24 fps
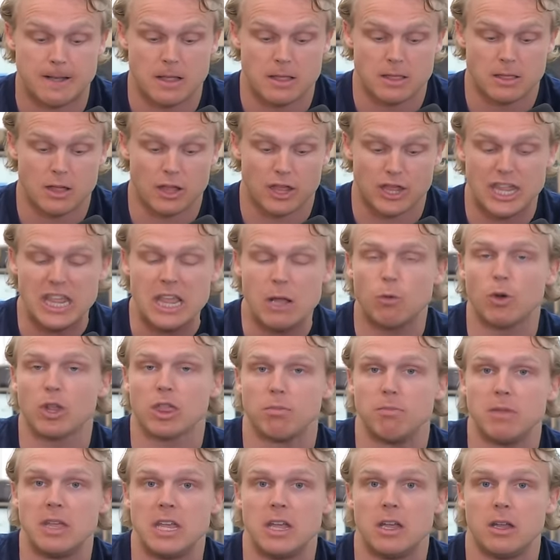The thing with
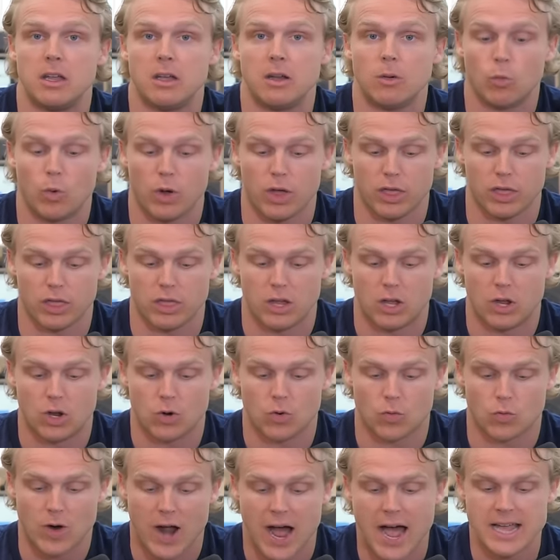me with
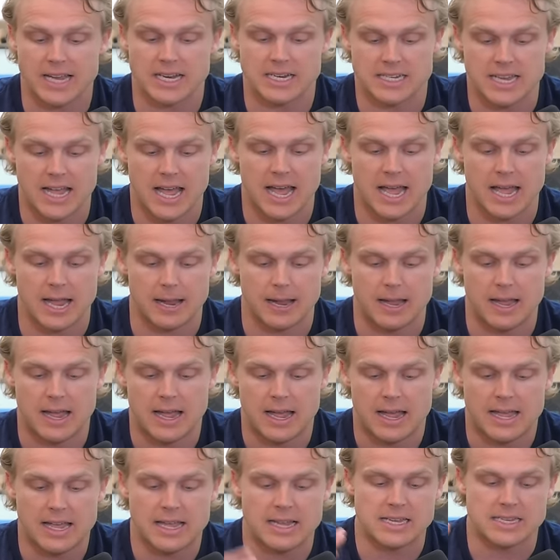Ryan Day
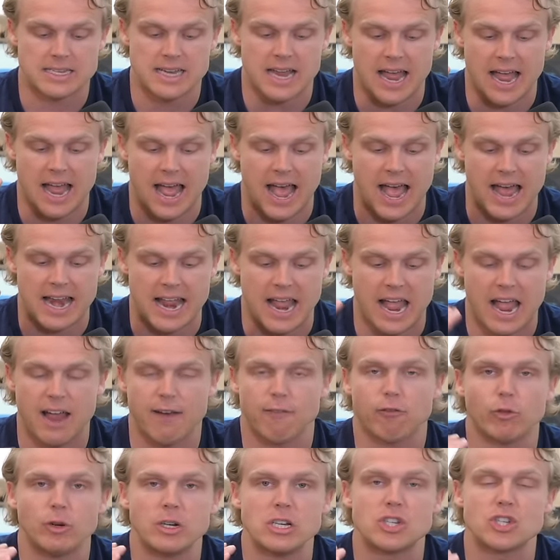is at
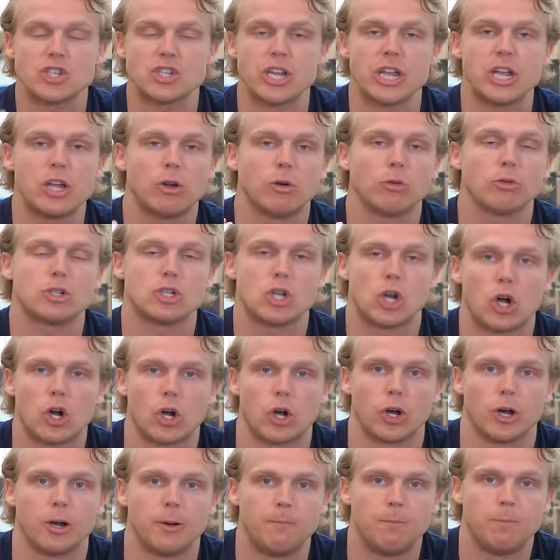every single
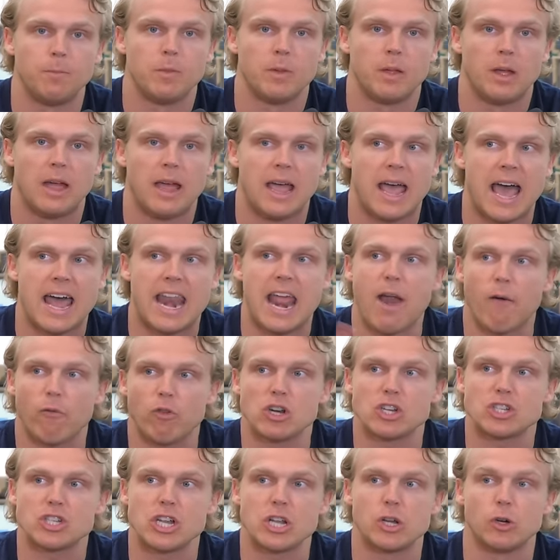turn, at every
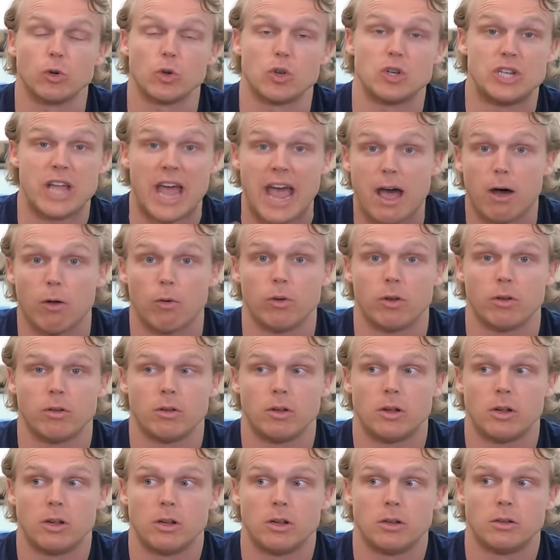single down
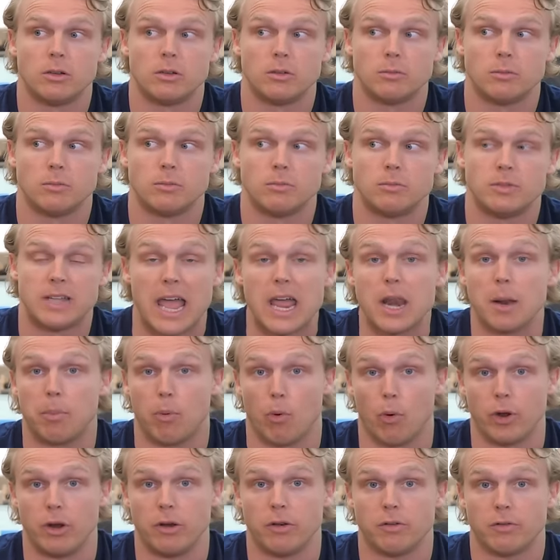data
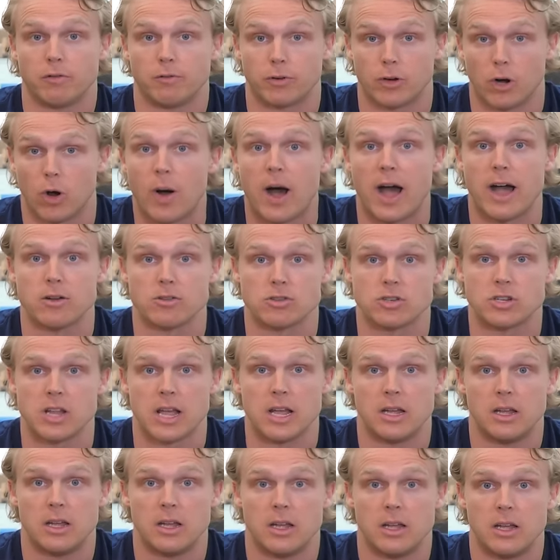point for Ohio State,
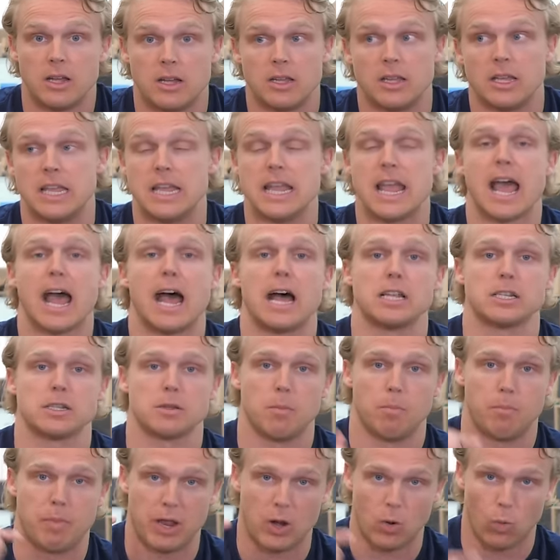he has
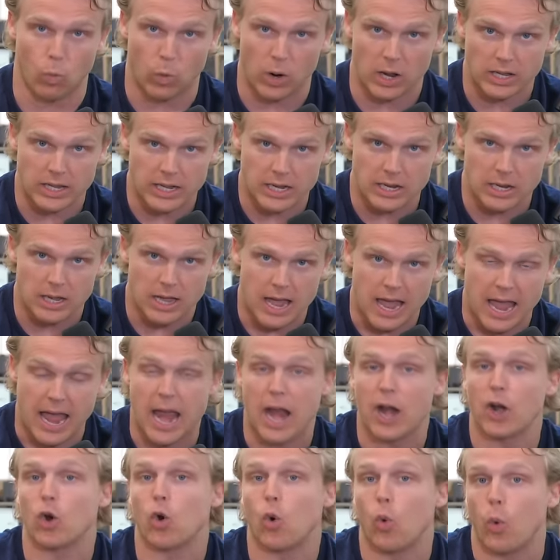been willing
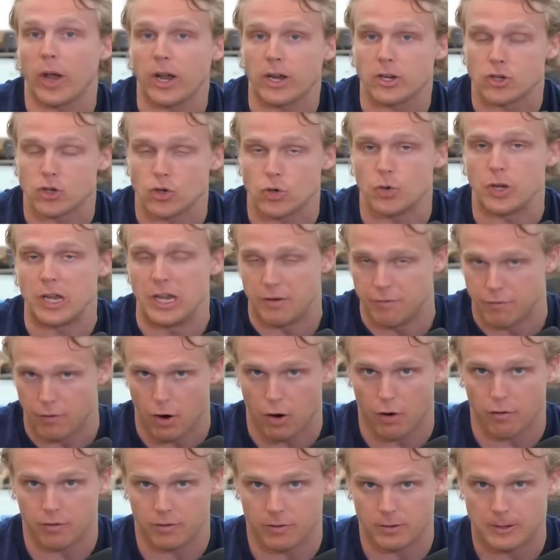and quick to evolve.